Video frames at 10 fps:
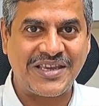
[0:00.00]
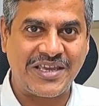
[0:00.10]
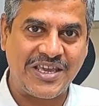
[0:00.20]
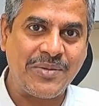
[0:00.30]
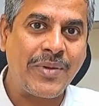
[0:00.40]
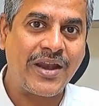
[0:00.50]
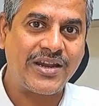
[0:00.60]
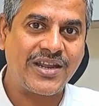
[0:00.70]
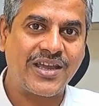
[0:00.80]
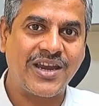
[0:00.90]
email
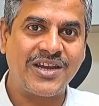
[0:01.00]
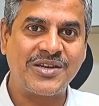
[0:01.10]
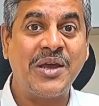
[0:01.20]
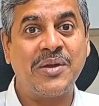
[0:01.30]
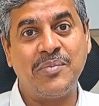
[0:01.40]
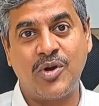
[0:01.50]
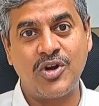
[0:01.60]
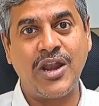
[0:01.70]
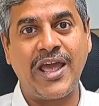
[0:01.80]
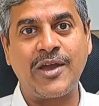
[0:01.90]
etiquette, body
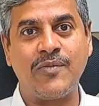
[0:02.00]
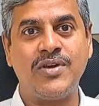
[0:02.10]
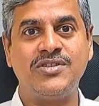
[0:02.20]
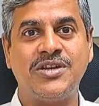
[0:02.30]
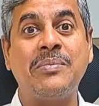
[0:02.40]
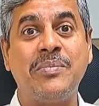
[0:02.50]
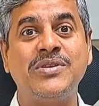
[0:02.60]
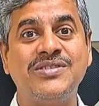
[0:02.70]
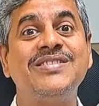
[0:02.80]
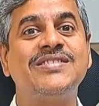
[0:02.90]
language and
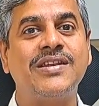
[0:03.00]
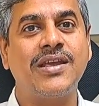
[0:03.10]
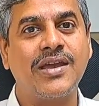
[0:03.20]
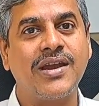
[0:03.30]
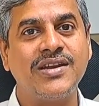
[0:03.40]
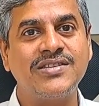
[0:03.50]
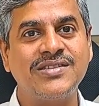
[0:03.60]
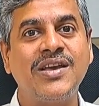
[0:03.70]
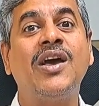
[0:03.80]
business etiquettes,